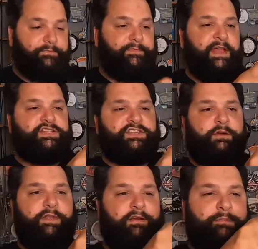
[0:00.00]
They just know
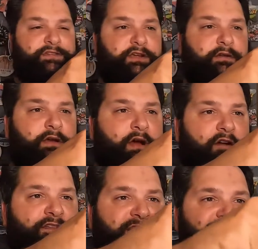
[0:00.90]
what they're up to. I
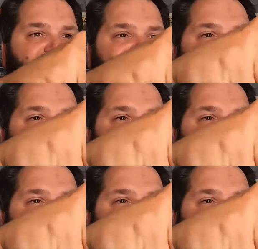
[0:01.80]
think they stick to